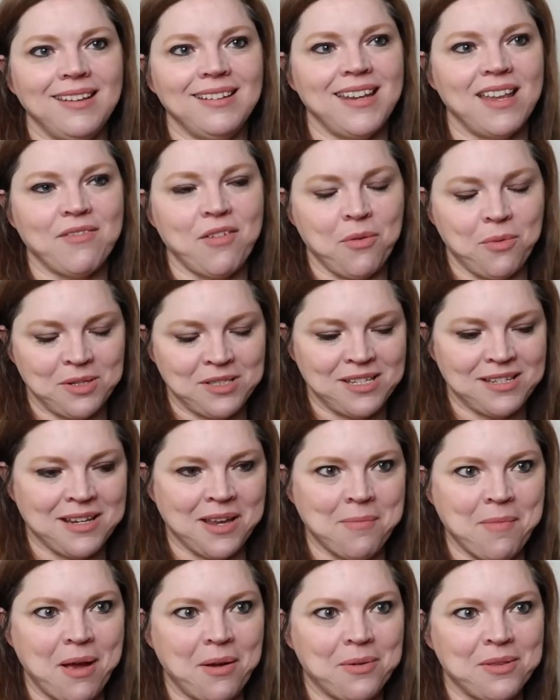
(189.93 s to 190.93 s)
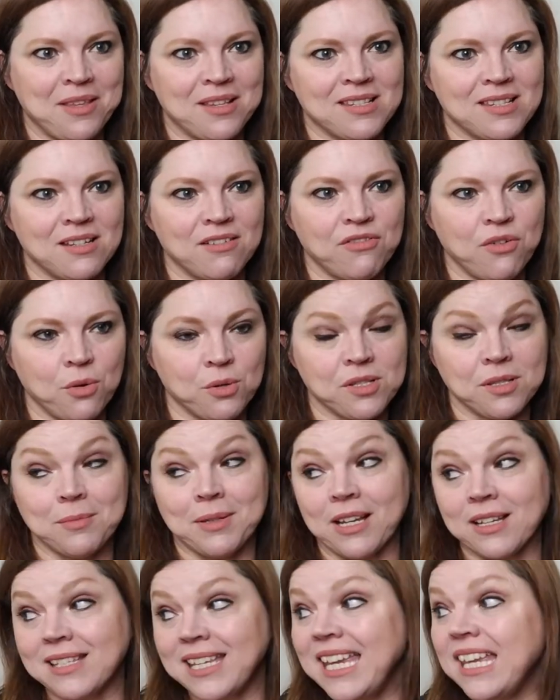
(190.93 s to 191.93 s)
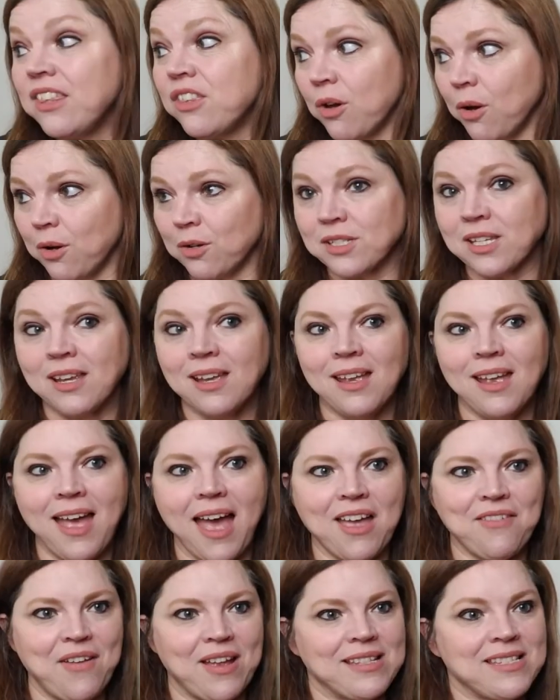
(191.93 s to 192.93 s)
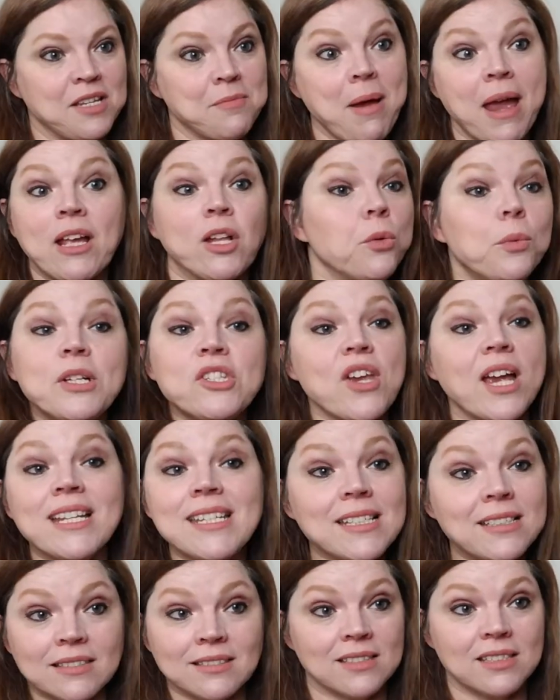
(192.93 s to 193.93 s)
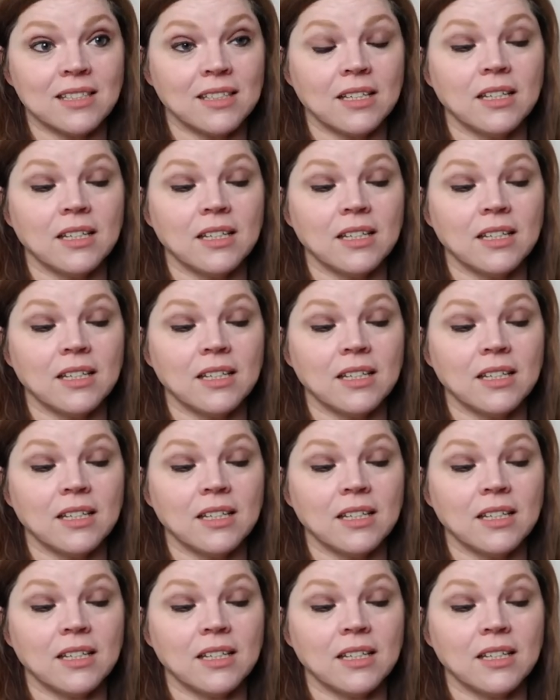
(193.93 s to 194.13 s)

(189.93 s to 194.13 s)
never wanted to come out with us in a foursome because he thought I fancied Michael, which I didn't,